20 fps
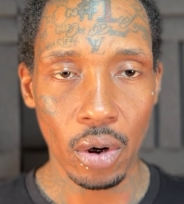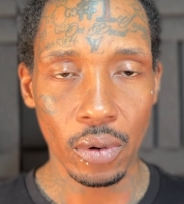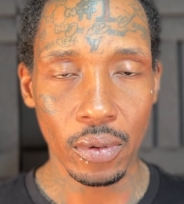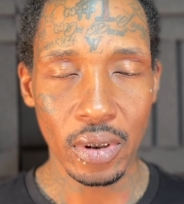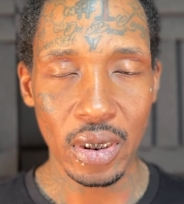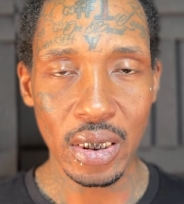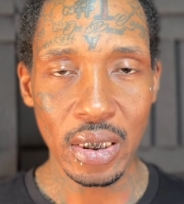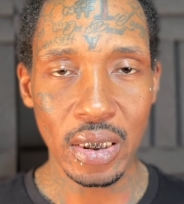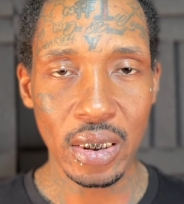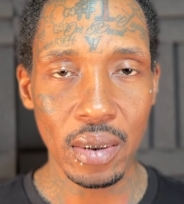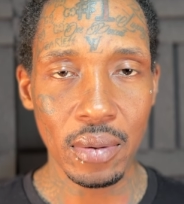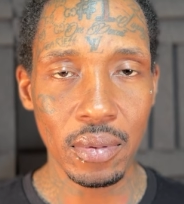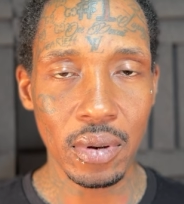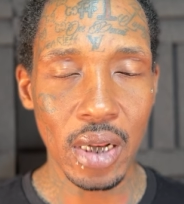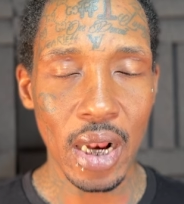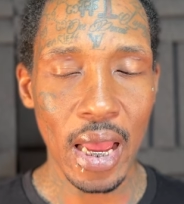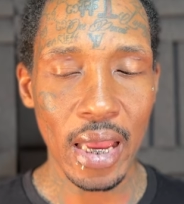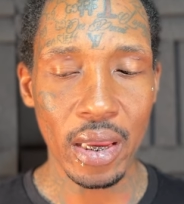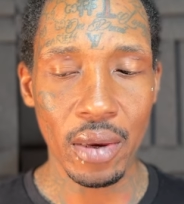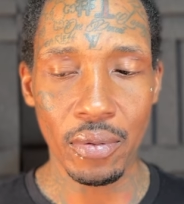this seems
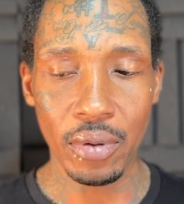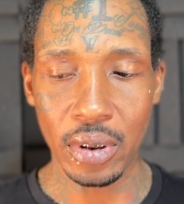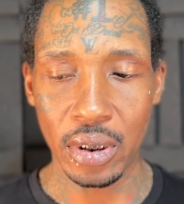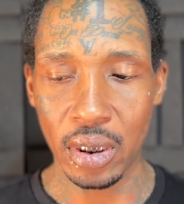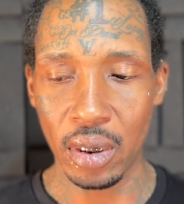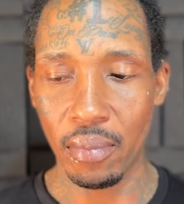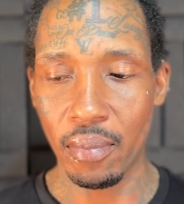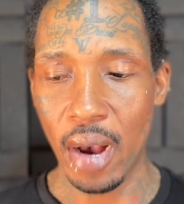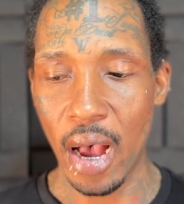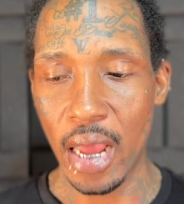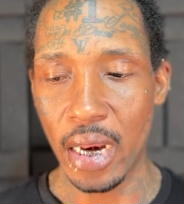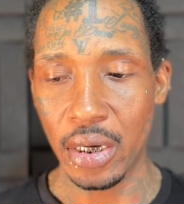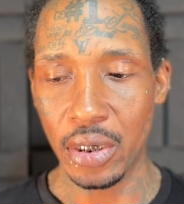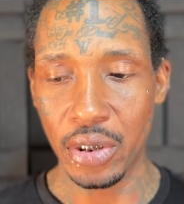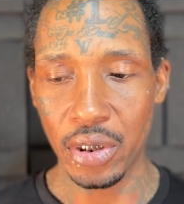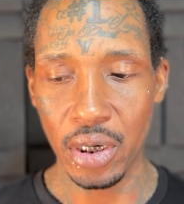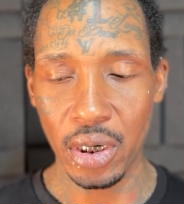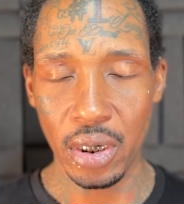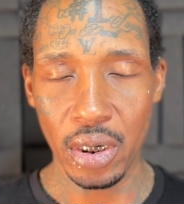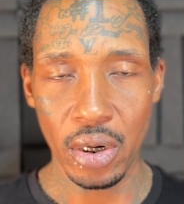like it was somebody
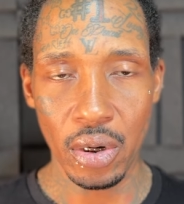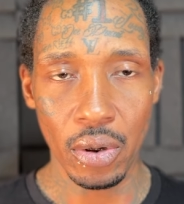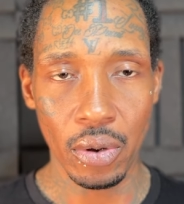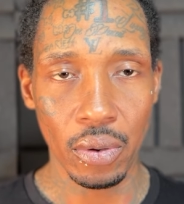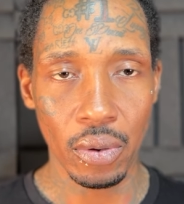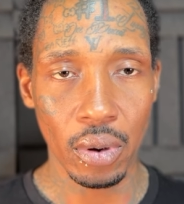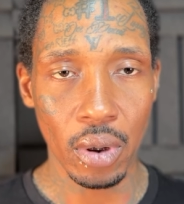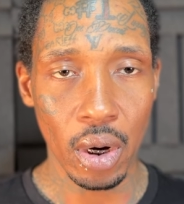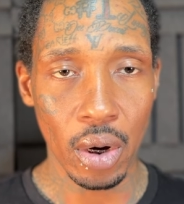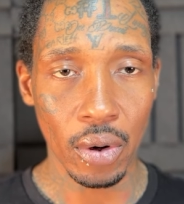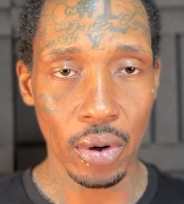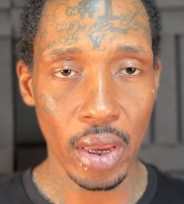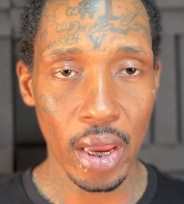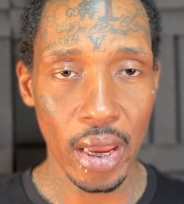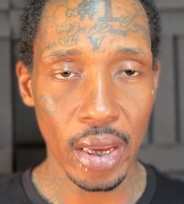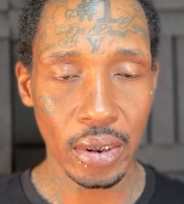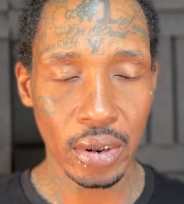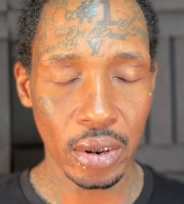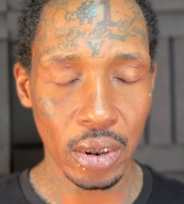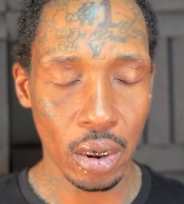she knew, okay?
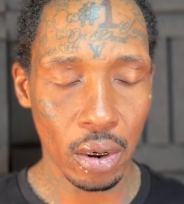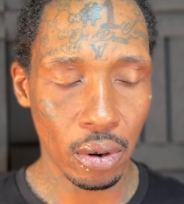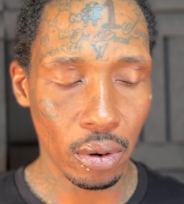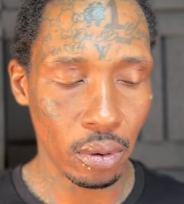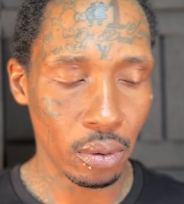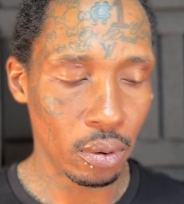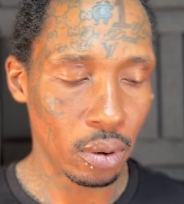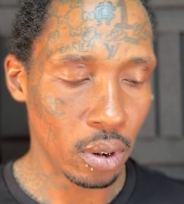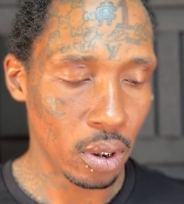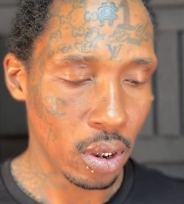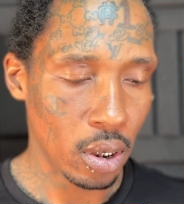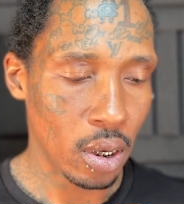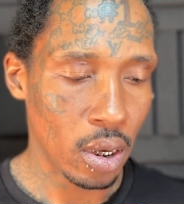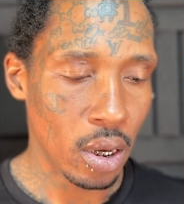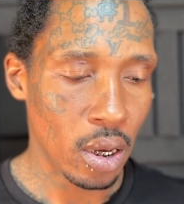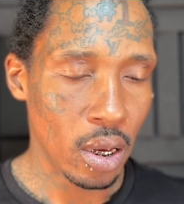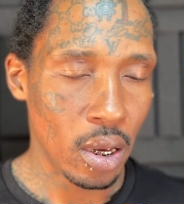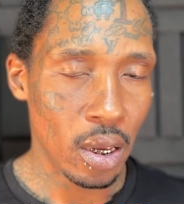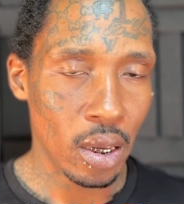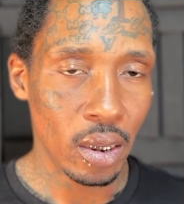So
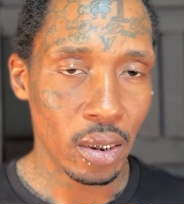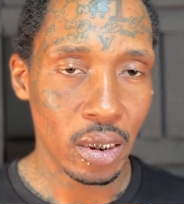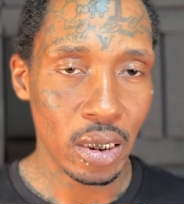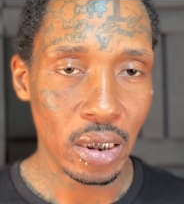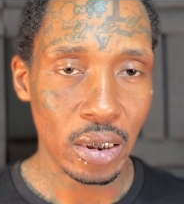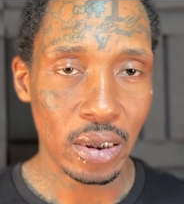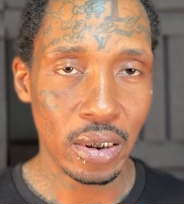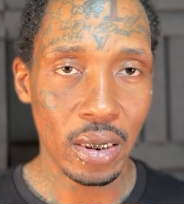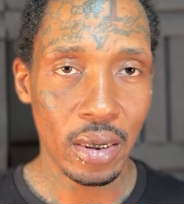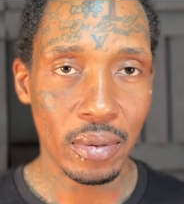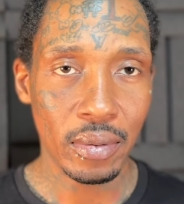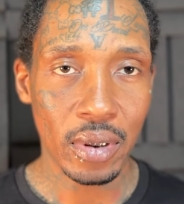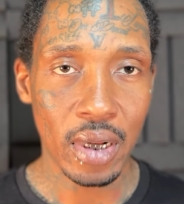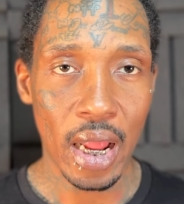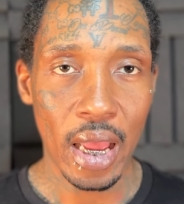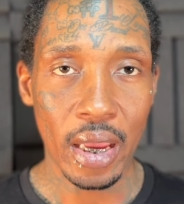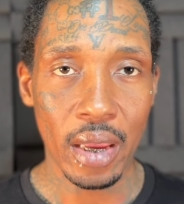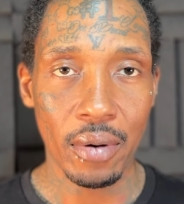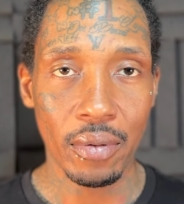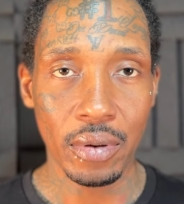this seems
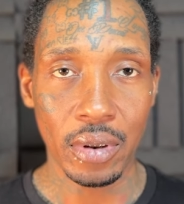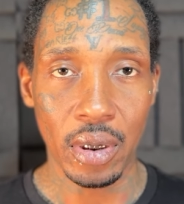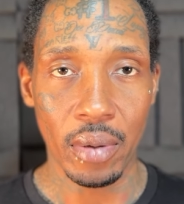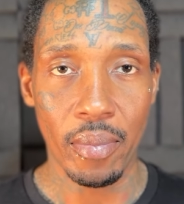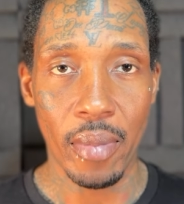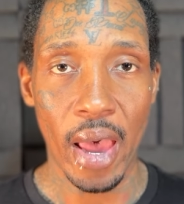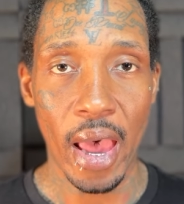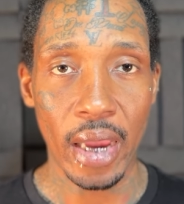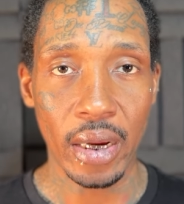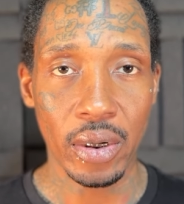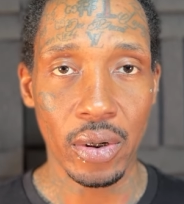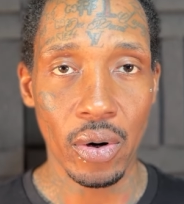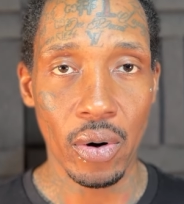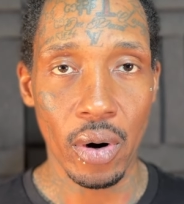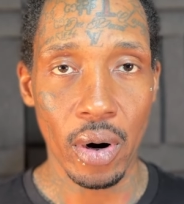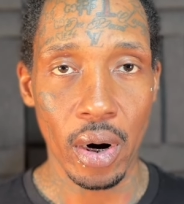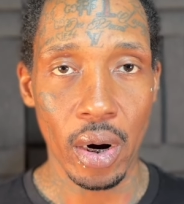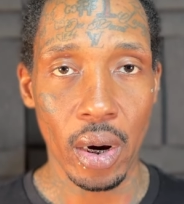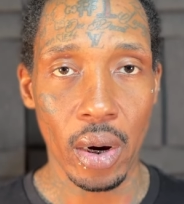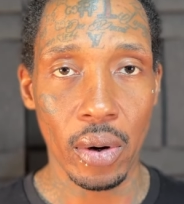like it was a back
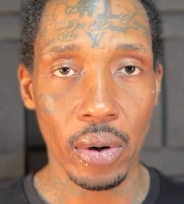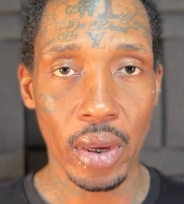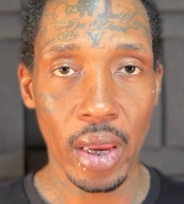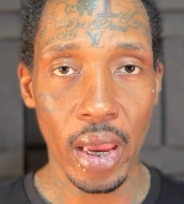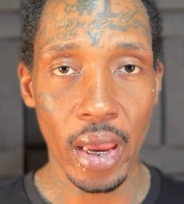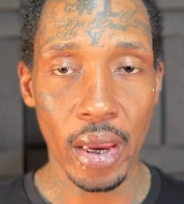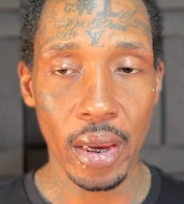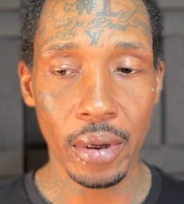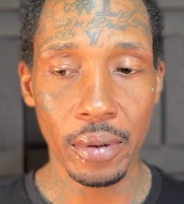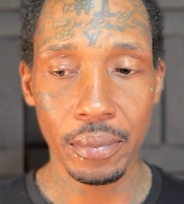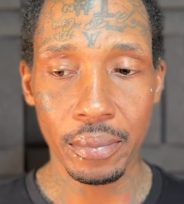door, okay?